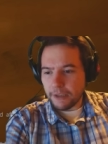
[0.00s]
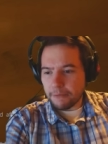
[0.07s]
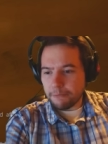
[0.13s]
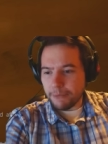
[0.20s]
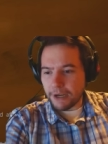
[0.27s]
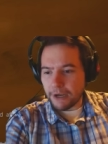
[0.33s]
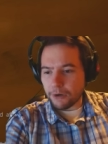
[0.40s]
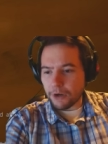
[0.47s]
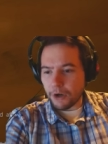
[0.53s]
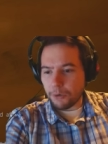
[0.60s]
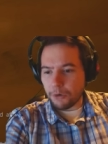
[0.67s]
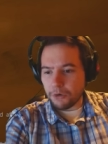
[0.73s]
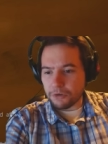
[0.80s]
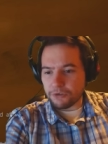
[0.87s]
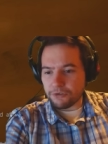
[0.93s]
Menno
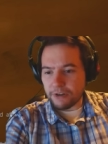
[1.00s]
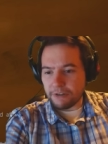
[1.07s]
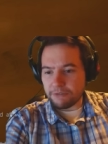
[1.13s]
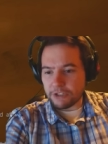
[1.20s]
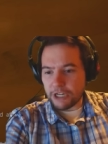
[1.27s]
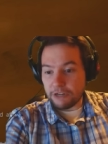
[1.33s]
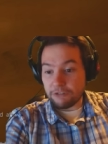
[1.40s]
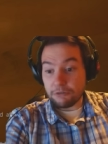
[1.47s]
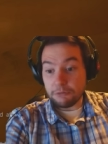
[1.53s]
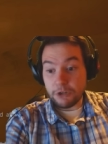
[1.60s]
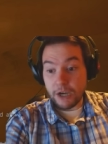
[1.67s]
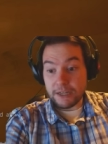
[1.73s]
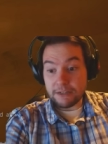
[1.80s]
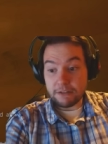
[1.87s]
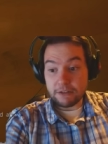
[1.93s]
Cohorn's strength changed from
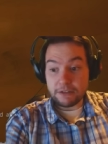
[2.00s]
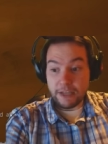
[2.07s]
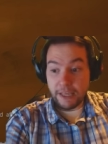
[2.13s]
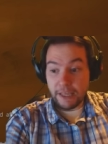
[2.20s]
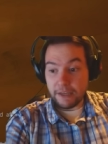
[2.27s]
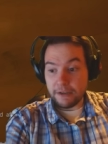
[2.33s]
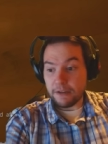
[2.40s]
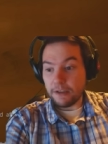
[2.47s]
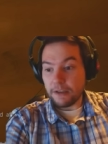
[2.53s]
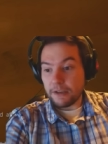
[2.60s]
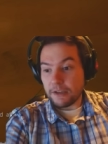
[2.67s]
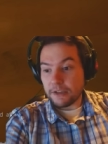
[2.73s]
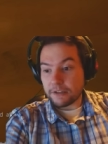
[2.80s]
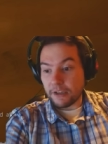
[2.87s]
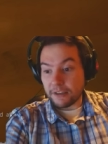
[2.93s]
9 to 10.
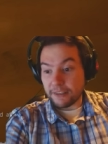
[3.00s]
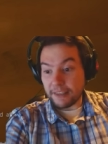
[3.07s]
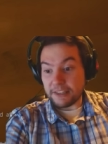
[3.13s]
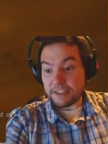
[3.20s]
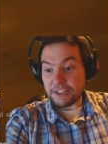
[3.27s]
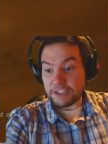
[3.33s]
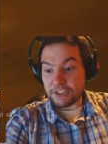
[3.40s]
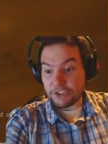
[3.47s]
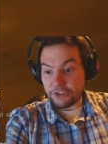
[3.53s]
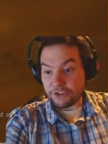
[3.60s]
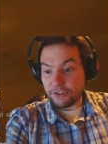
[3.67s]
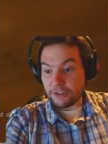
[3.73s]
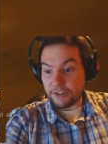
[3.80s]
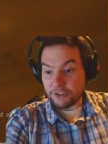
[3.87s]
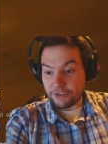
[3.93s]
Tharthisia's
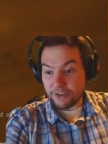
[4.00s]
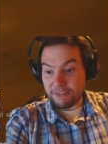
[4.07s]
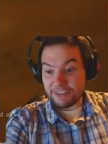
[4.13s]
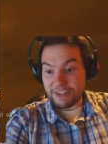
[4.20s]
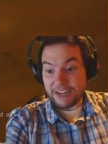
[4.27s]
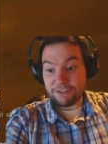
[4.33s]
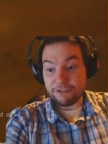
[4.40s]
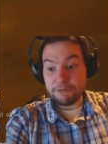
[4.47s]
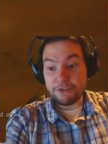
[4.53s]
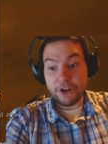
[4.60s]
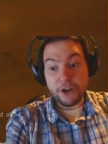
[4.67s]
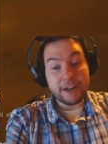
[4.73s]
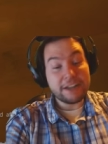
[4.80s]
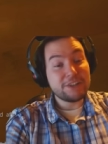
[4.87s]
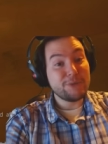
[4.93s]
strength changed from
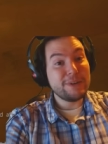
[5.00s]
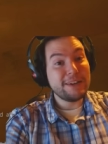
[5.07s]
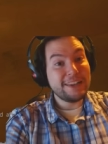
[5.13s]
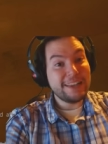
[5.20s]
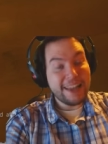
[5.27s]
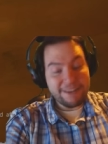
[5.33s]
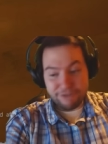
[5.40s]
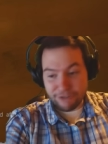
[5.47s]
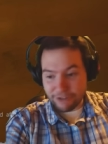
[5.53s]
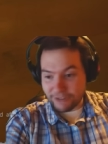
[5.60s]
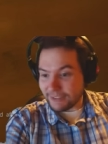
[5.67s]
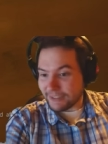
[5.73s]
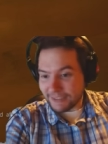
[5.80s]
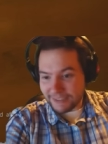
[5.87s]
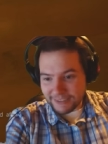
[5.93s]
9 to
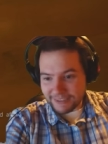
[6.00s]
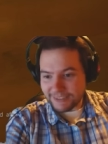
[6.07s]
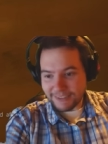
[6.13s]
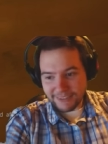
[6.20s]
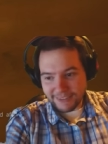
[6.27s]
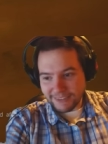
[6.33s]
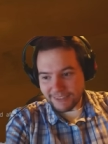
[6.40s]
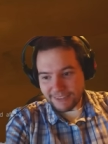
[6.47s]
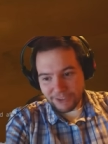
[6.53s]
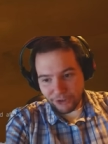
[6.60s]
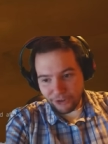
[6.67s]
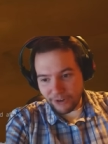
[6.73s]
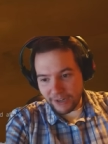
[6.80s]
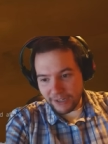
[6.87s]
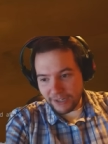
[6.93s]
11.
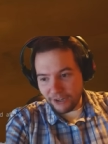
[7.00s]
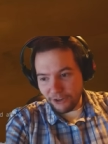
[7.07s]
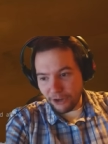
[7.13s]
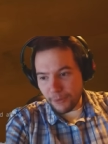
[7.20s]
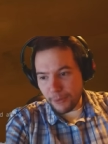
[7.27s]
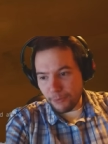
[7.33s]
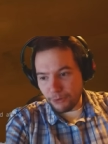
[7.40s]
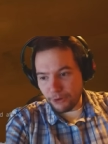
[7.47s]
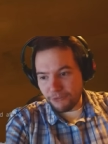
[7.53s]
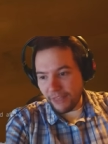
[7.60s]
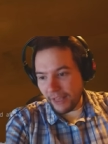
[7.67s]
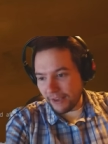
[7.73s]
Alright, a lot of people love that